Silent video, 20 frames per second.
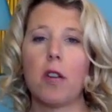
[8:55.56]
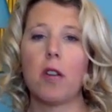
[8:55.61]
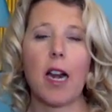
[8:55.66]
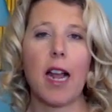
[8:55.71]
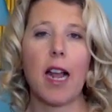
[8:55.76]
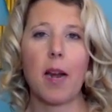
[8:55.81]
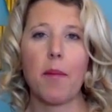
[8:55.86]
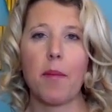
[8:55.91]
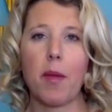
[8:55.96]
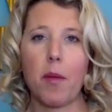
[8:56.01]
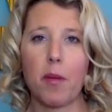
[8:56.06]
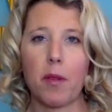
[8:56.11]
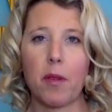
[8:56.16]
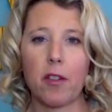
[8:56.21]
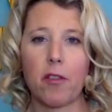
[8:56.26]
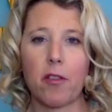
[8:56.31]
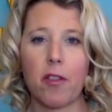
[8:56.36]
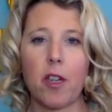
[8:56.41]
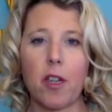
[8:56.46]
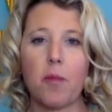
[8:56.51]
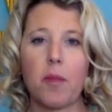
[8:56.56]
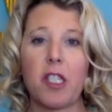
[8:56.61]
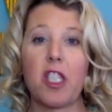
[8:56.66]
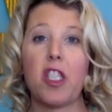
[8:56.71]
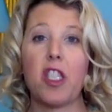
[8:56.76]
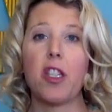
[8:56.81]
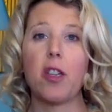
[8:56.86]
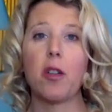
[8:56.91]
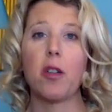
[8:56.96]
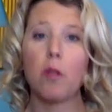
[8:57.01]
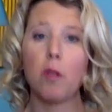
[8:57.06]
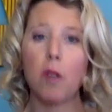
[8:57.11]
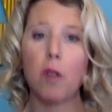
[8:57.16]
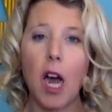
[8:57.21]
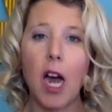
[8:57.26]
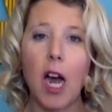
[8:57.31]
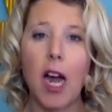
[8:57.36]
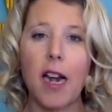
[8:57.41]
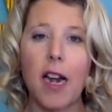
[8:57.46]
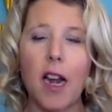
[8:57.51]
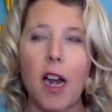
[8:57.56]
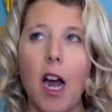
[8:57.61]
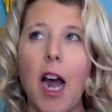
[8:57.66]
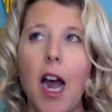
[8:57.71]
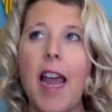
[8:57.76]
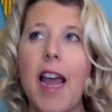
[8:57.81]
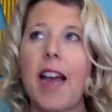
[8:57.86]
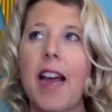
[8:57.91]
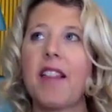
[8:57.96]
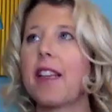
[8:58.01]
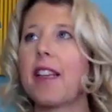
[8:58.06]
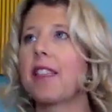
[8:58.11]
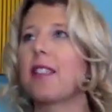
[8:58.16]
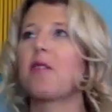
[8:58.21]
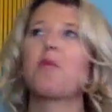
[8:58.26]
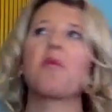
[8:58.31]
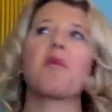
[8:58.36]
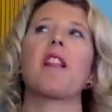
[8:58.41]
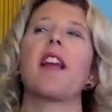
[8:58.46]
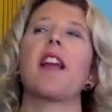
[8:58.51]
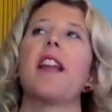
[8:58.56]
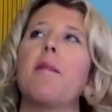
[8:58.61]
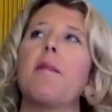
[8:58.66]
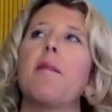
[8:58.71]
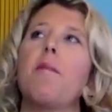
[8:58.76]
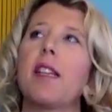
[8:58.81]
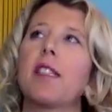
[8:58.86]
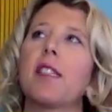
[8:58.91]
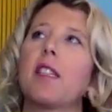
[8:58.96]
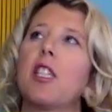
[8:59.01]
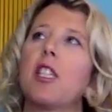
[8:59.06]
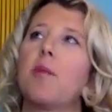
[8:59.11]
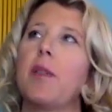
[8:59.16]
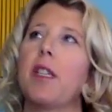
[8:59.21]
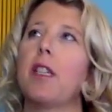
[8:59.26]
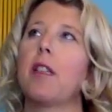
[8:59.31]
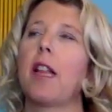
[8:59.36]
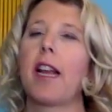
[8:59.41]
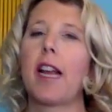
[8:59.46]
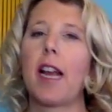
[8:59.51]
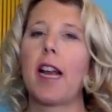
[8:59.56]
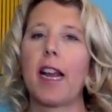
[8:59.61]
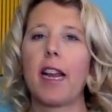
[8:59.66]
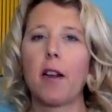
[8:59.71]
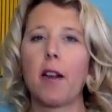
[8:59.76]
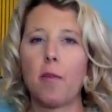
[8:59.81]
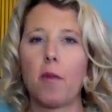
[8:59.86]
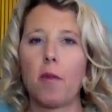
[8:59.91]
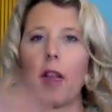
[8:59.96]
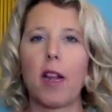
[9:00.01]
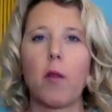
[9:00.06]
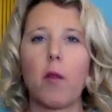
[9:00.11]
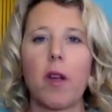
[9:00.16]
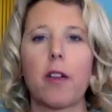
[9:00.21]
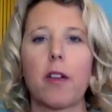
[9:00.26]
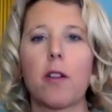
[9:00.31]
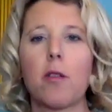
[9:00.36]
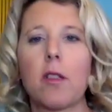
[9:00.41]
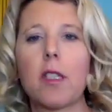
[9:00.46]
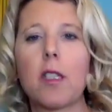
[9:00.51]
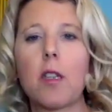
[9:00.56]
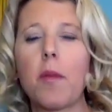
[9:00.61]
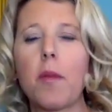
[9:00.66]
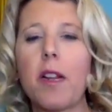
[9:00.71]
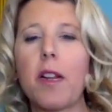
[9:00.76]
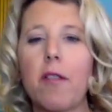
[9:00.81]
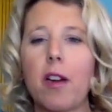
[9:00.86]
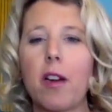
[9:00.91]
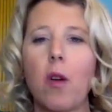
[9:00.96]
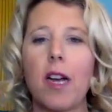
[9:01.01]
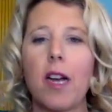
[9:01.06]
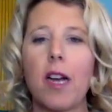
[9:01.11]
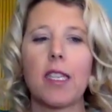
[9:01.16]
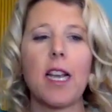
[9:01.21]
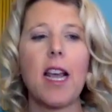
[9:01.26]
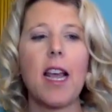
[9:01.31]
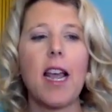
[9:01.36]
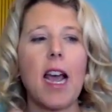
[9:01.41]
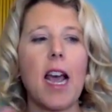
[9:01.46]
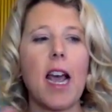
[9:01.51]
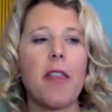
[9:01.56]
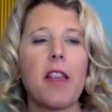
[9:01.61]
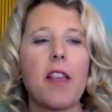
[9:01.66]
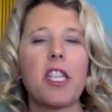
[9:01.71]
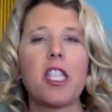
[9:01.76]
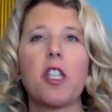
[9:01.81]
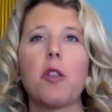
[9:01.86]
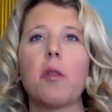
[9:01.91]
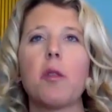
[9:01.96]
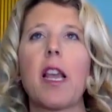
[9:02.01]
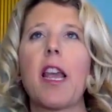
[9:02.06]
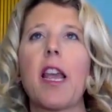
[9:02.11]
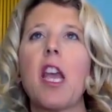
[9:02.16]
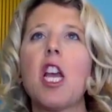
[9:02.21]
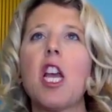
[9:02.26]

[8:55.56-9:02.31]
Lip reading: add people to groups. I had this lady message me, like I get like we all do, so many requests. And then she was like,